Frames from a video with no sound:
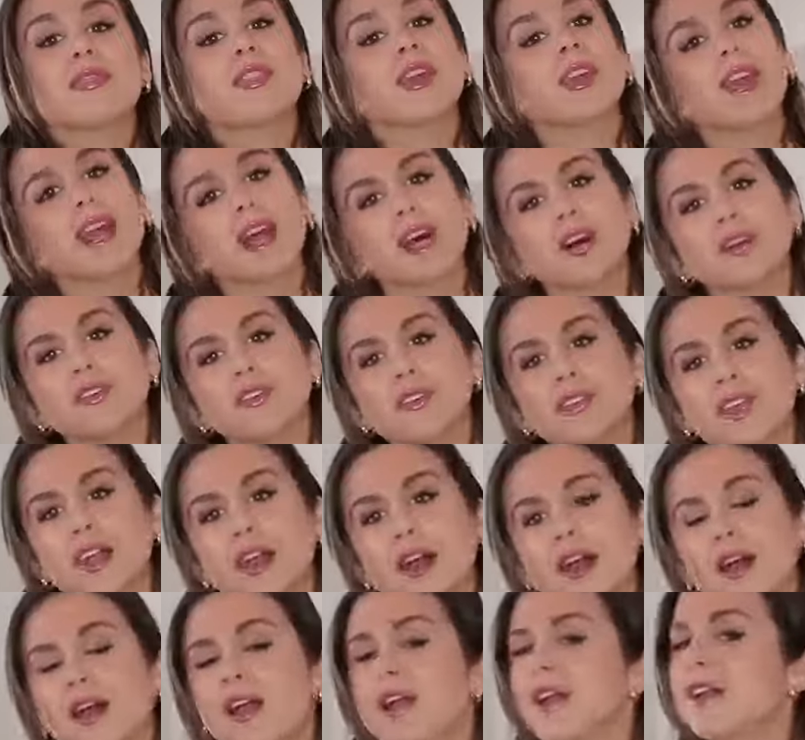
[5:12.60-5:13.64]
then hell
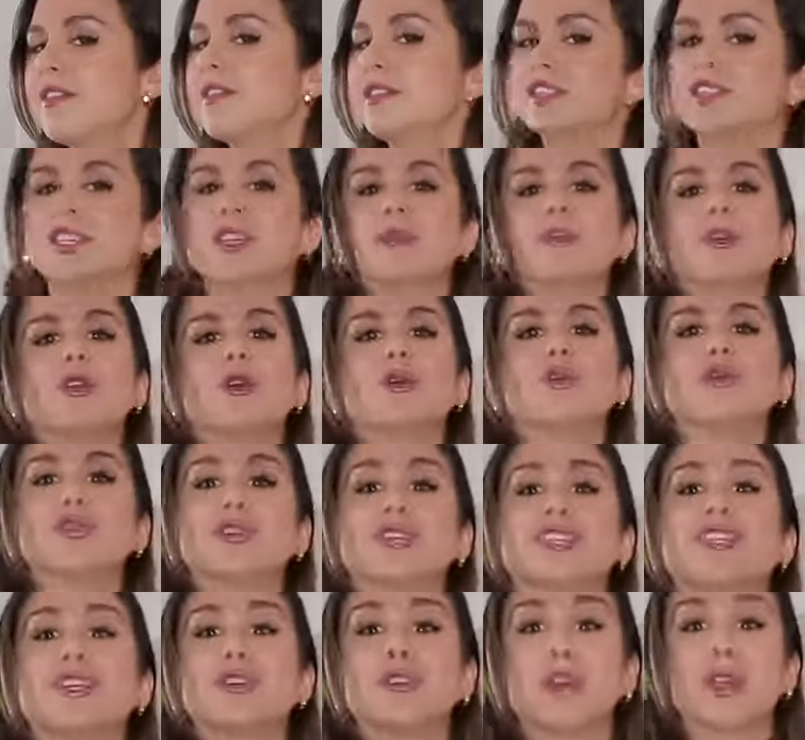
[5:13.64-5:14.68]
yeah, this could be a
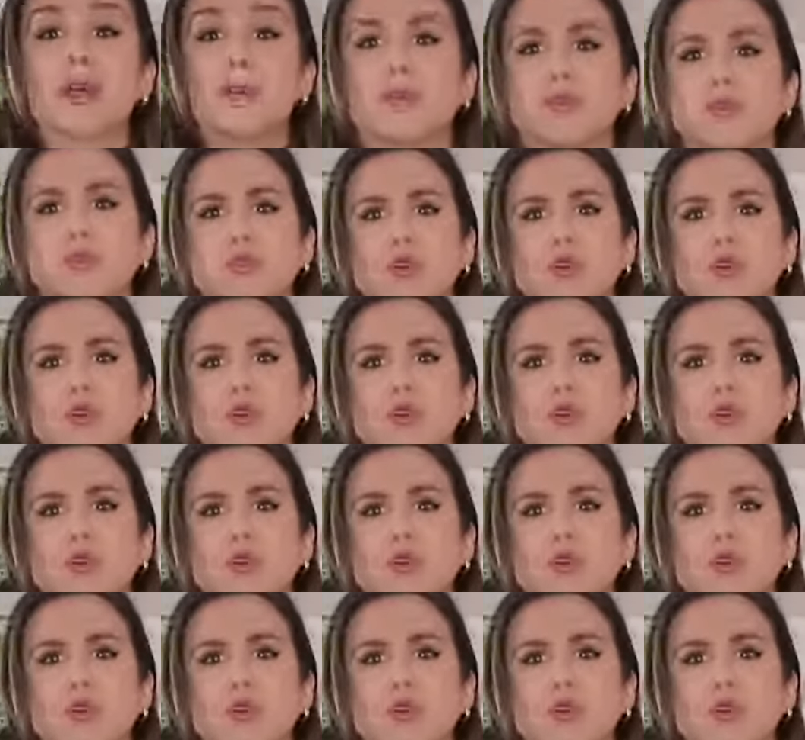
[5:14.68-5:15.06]
really great